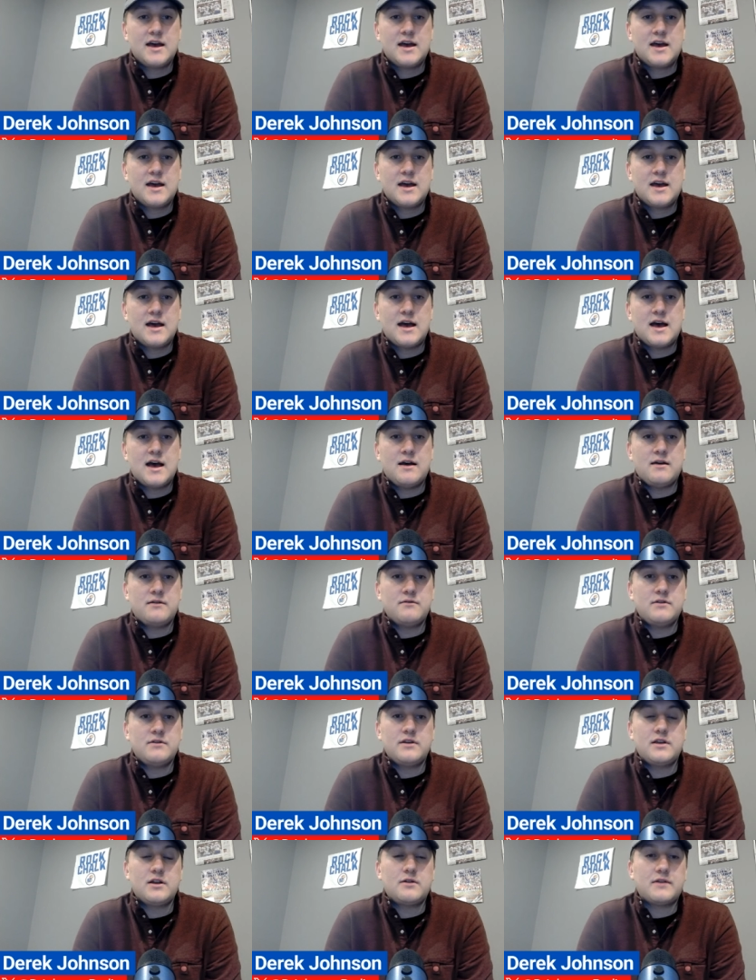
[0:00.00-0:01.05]
Uh,
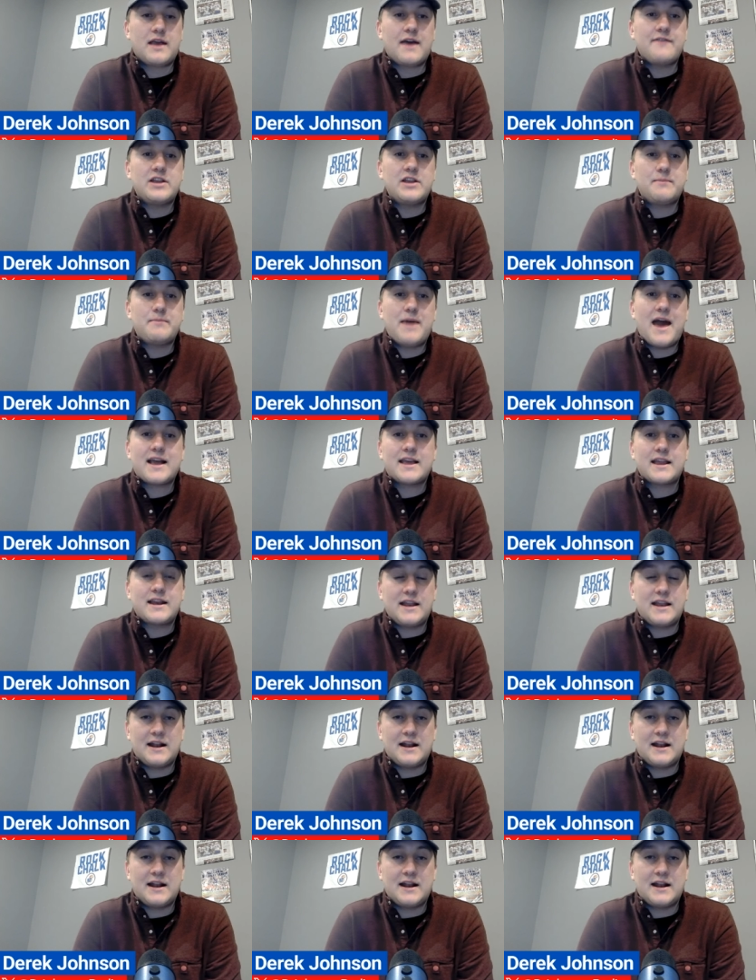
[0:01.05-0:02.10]
you know, Kevin, him back.
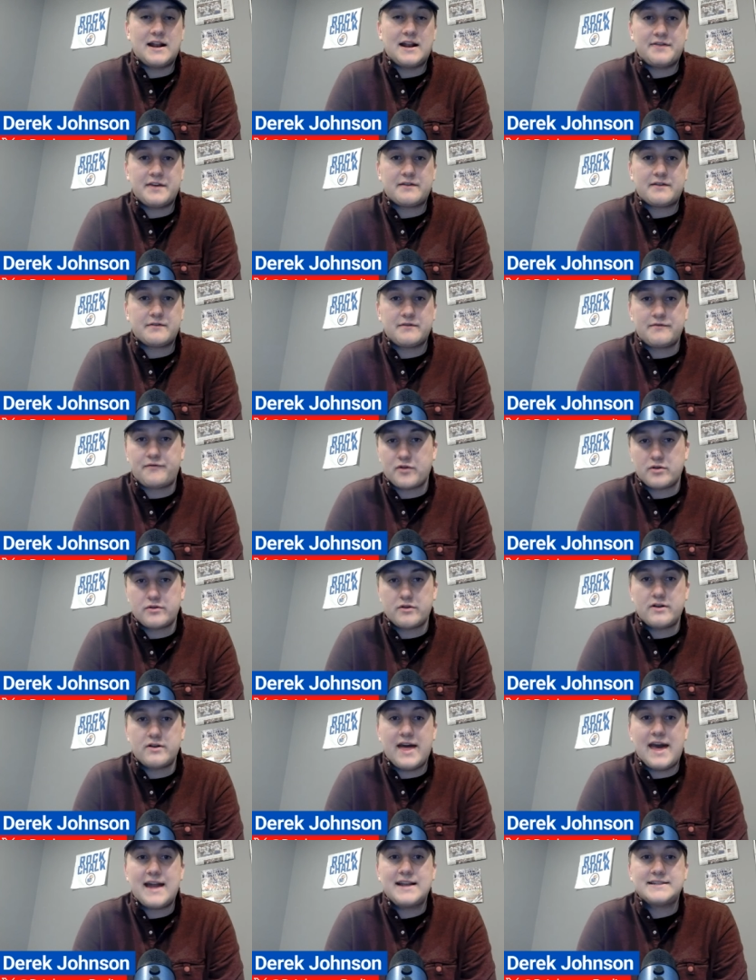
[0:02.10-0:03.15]
And, and I think further
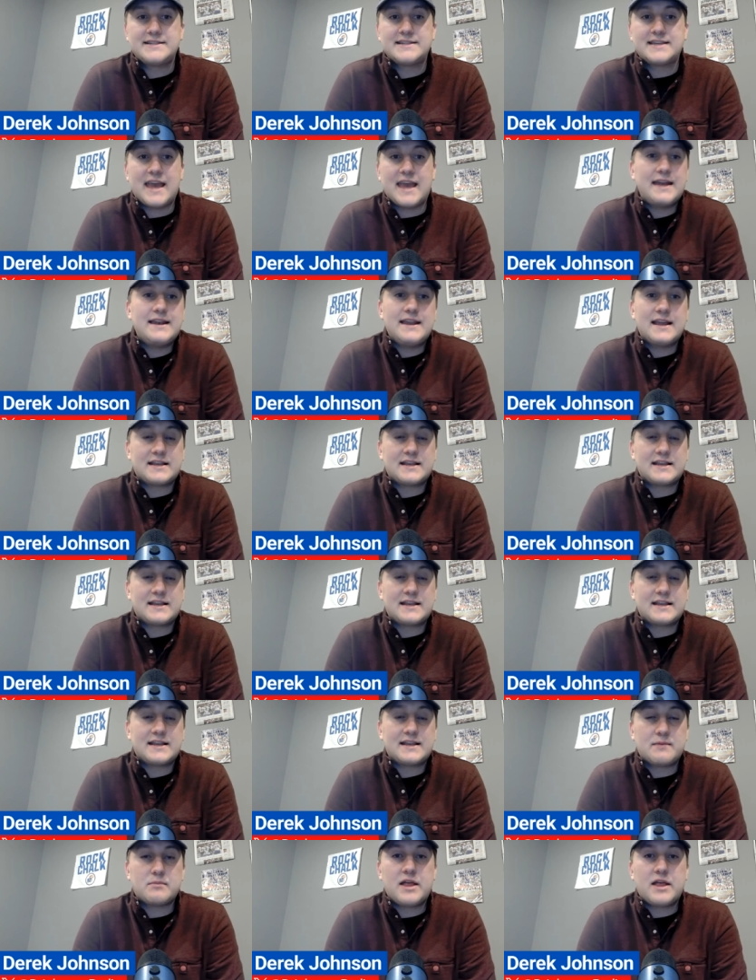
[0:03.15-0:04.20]
to that is can Nick
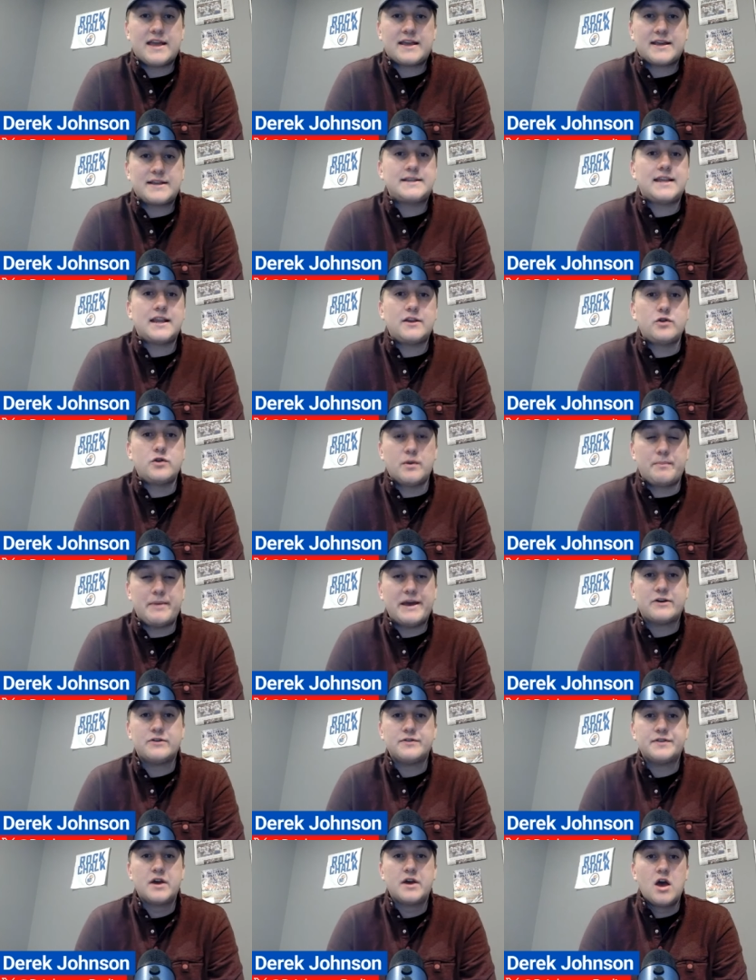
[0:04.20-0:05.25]
Timberlake continue to
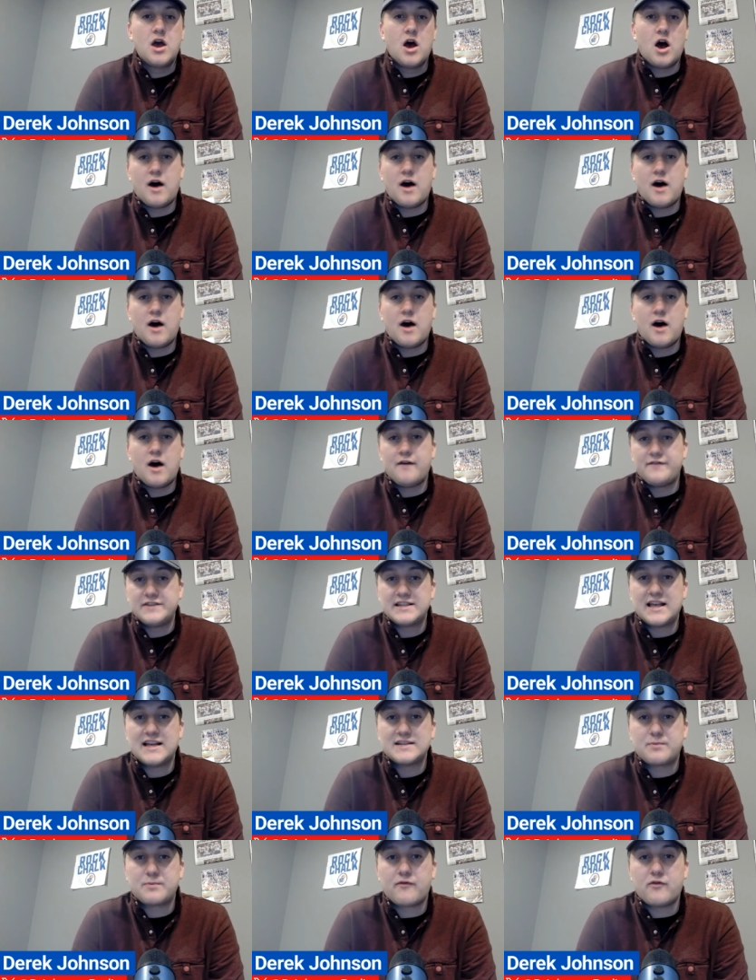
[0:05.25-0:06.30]
build off his
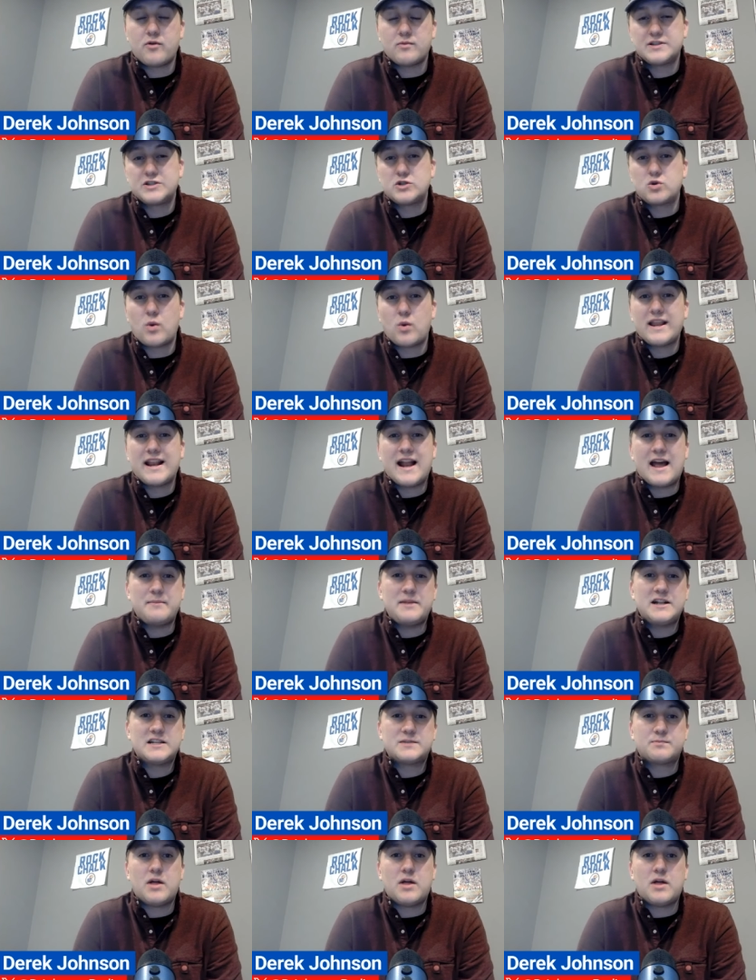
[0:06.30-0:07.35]
last performance?
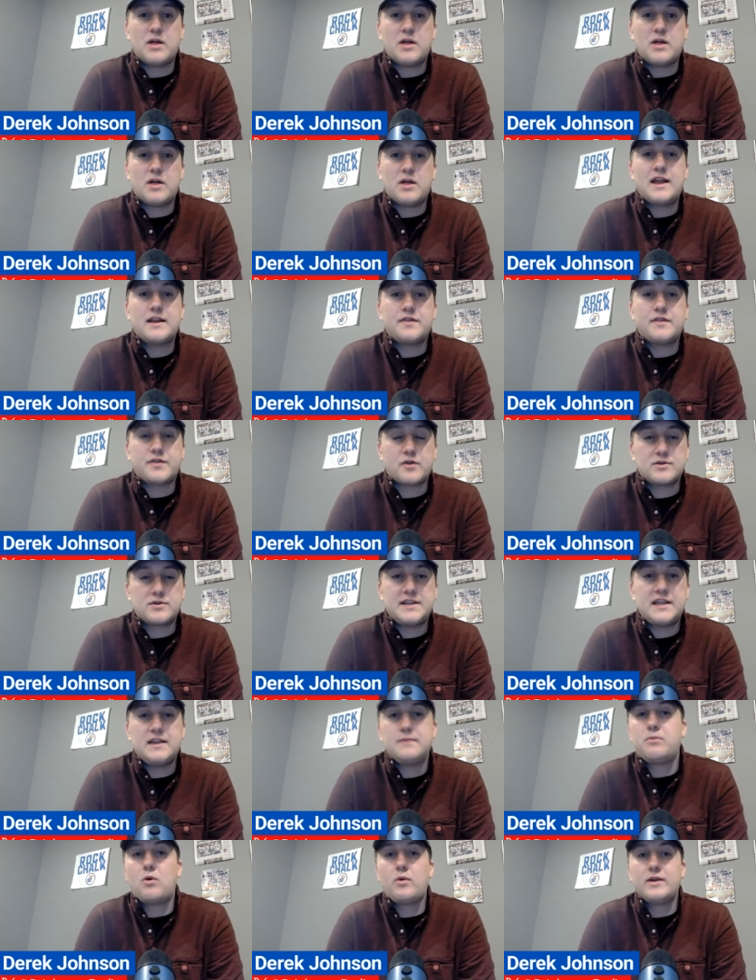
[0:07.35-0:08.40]
29 minutes played,
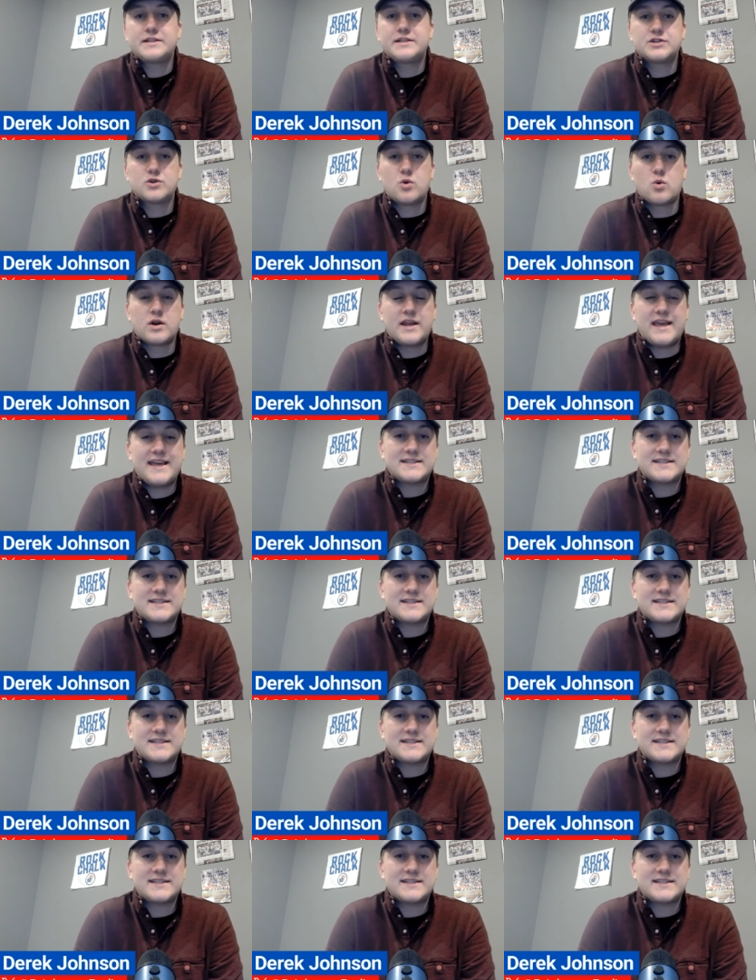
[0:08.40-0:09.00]
13 points scored.